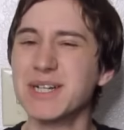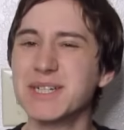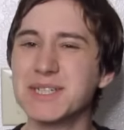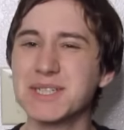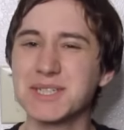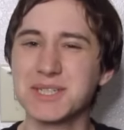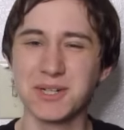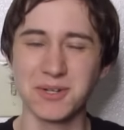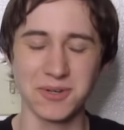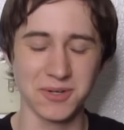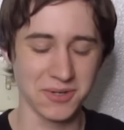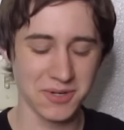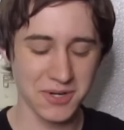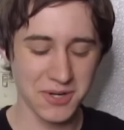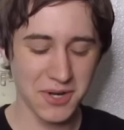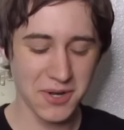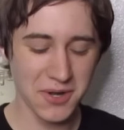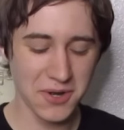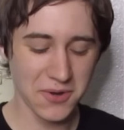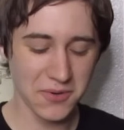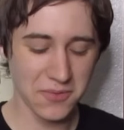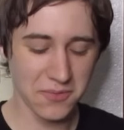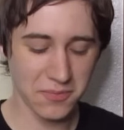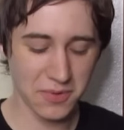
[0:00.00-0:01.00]
not sure
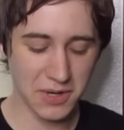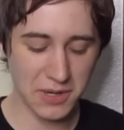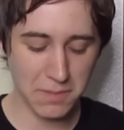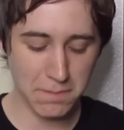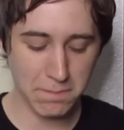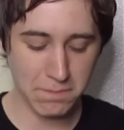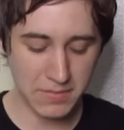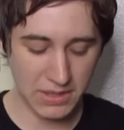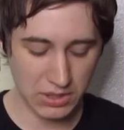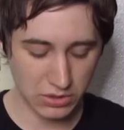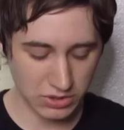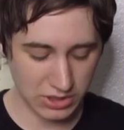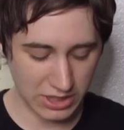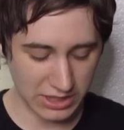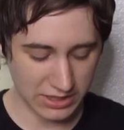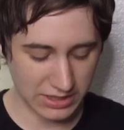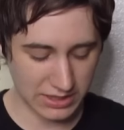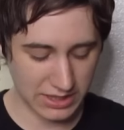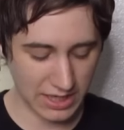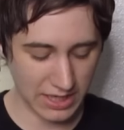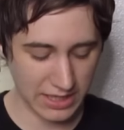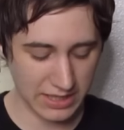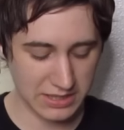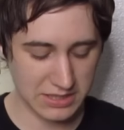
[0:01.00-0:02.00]
what milk
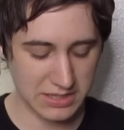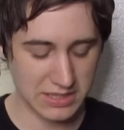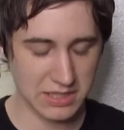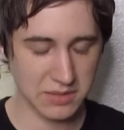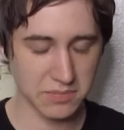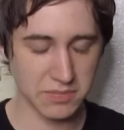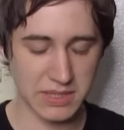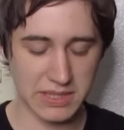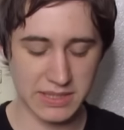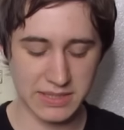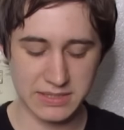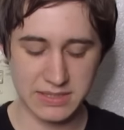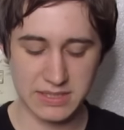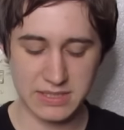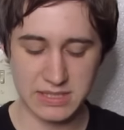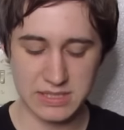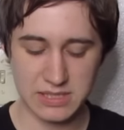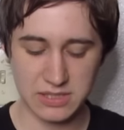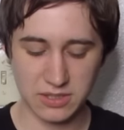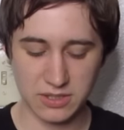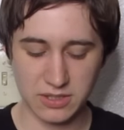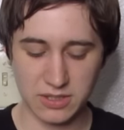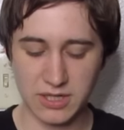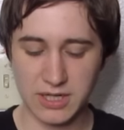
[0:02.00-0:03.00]
candy means.
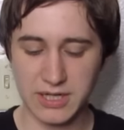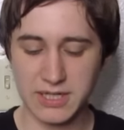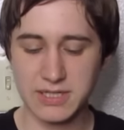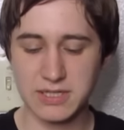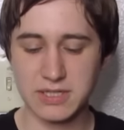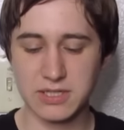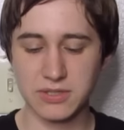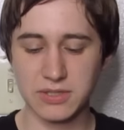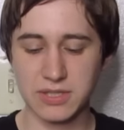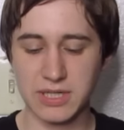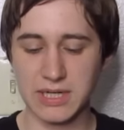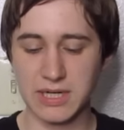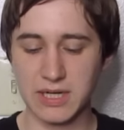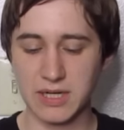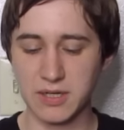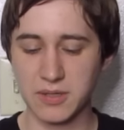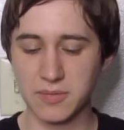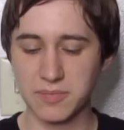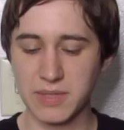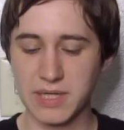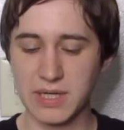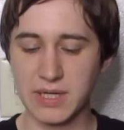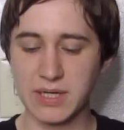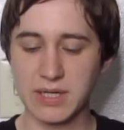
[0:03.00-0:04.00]
Alright, so they
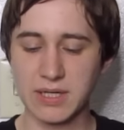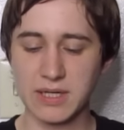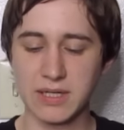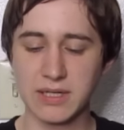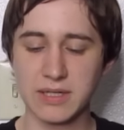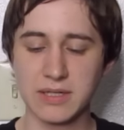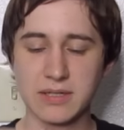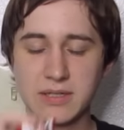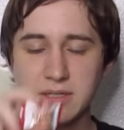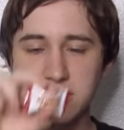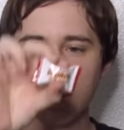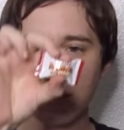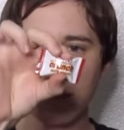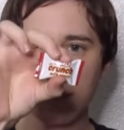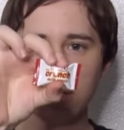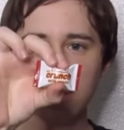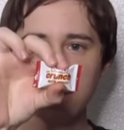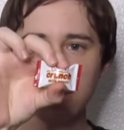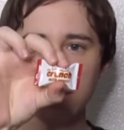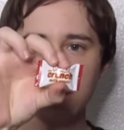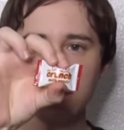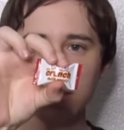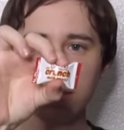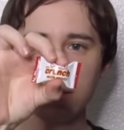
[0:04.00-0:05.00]
come in
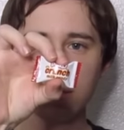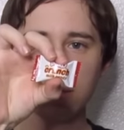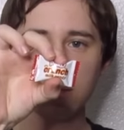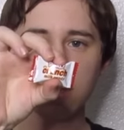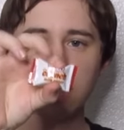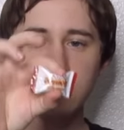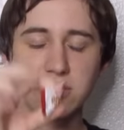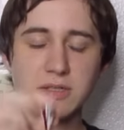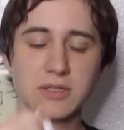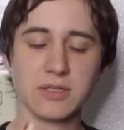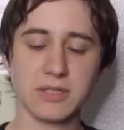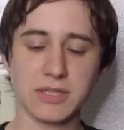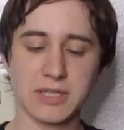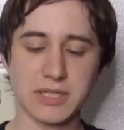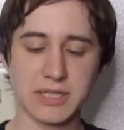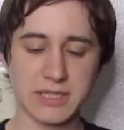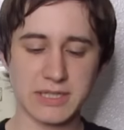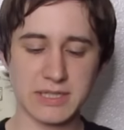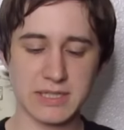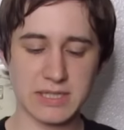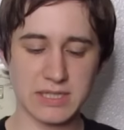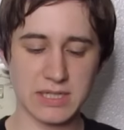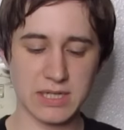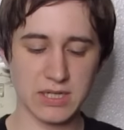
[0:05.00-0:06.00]
little and
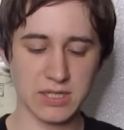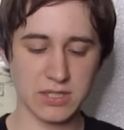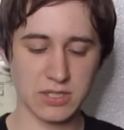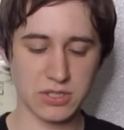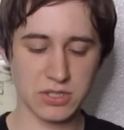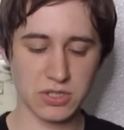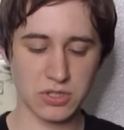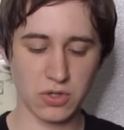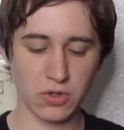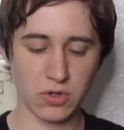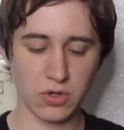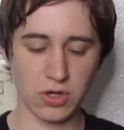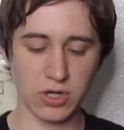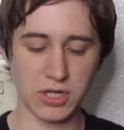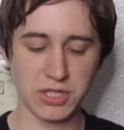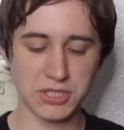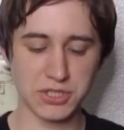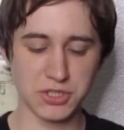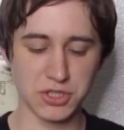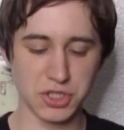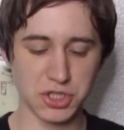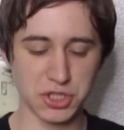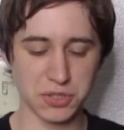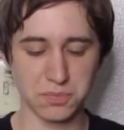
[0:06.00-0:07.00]
it says
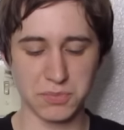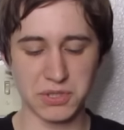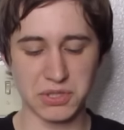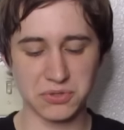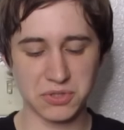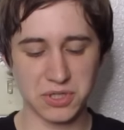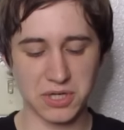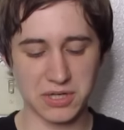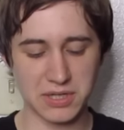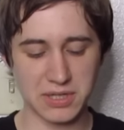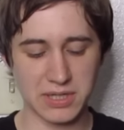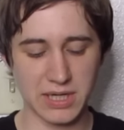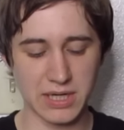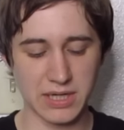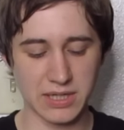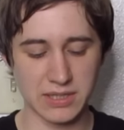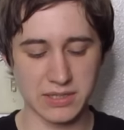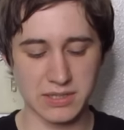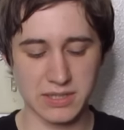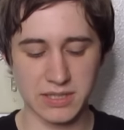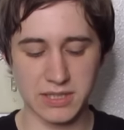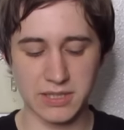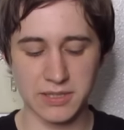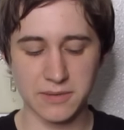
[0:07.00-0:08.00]
crunch milk
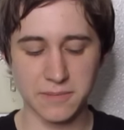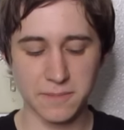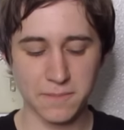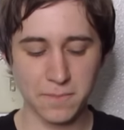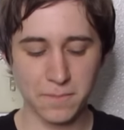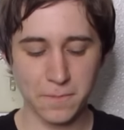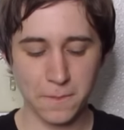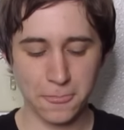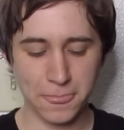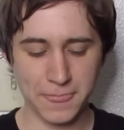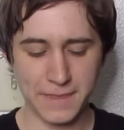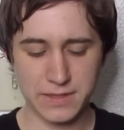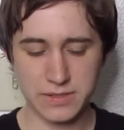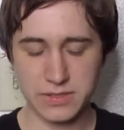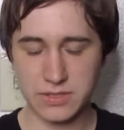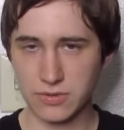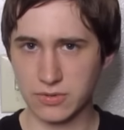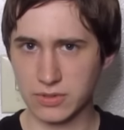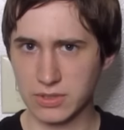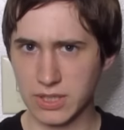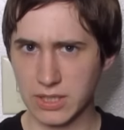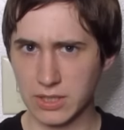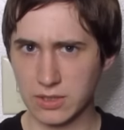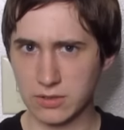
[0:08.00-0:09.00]
candy.
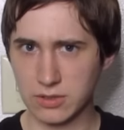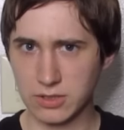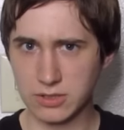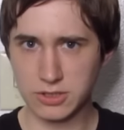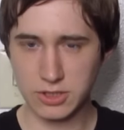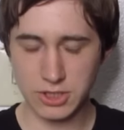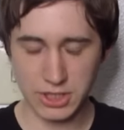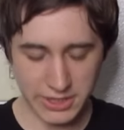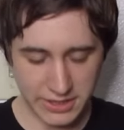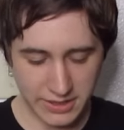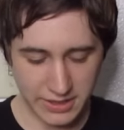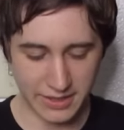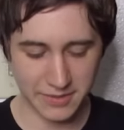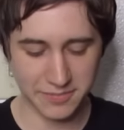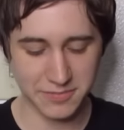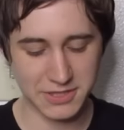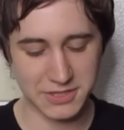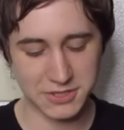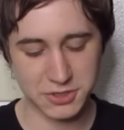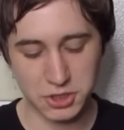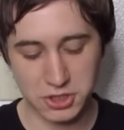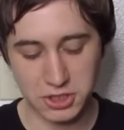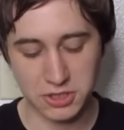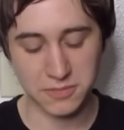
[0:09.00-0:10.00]
So are they crunchy? I'm
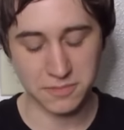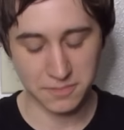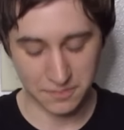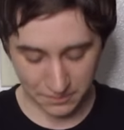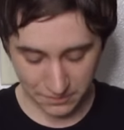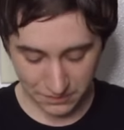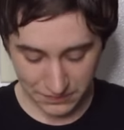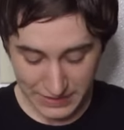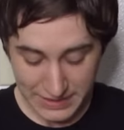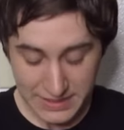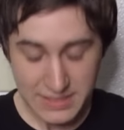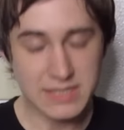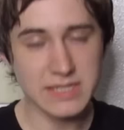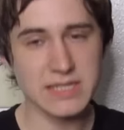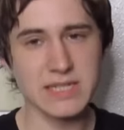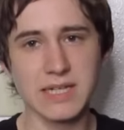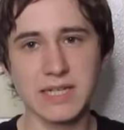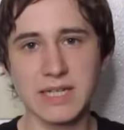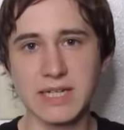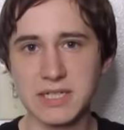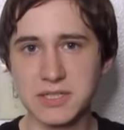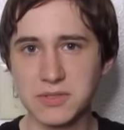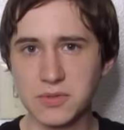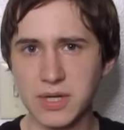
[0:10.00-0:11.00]
not sure.
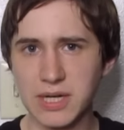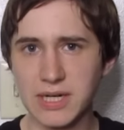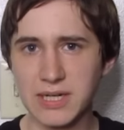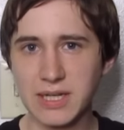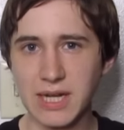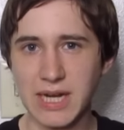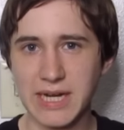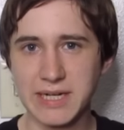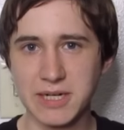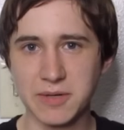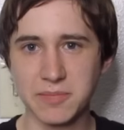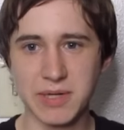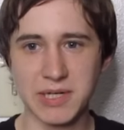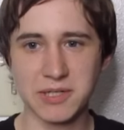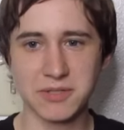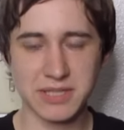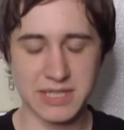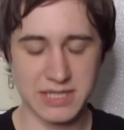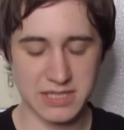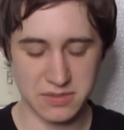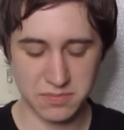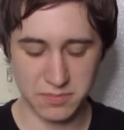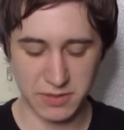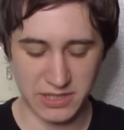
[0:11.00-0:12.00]
See, that's what I like
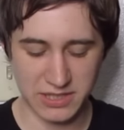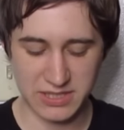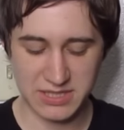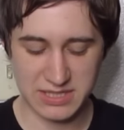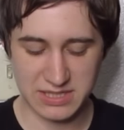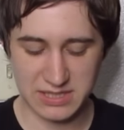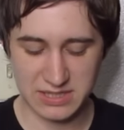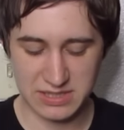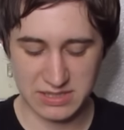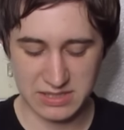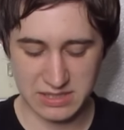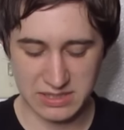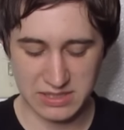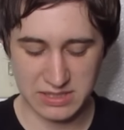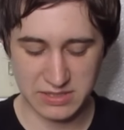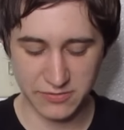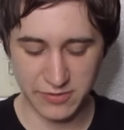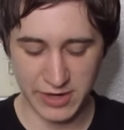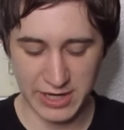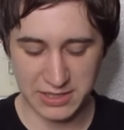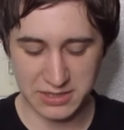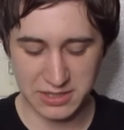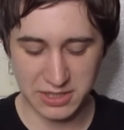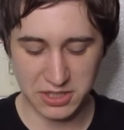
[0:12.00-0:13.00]
about these boxes, is the
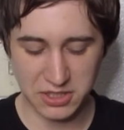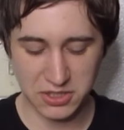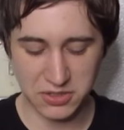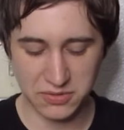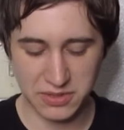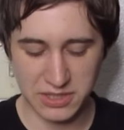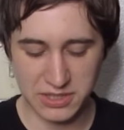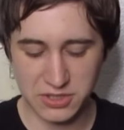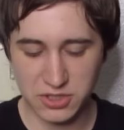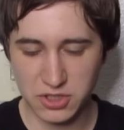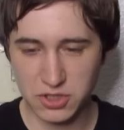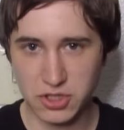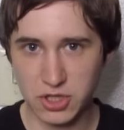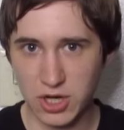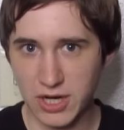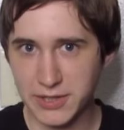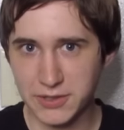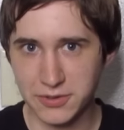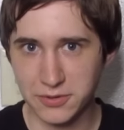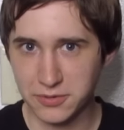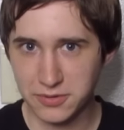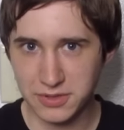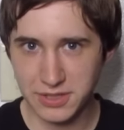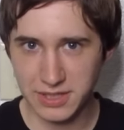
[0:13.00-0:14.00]
fact that you get to try
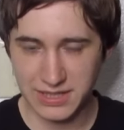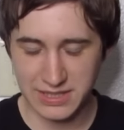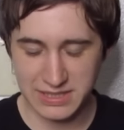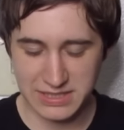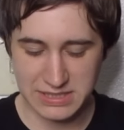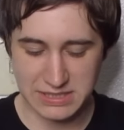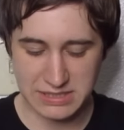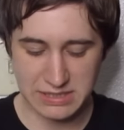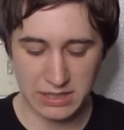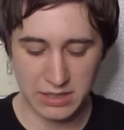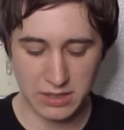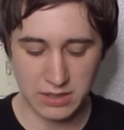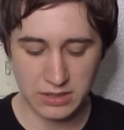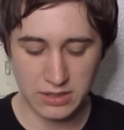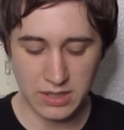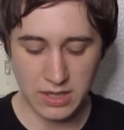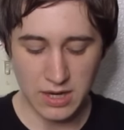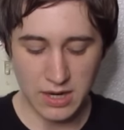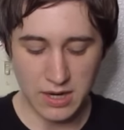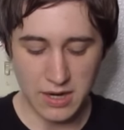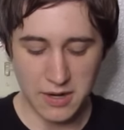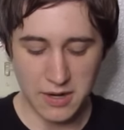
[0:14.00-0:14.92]
new things that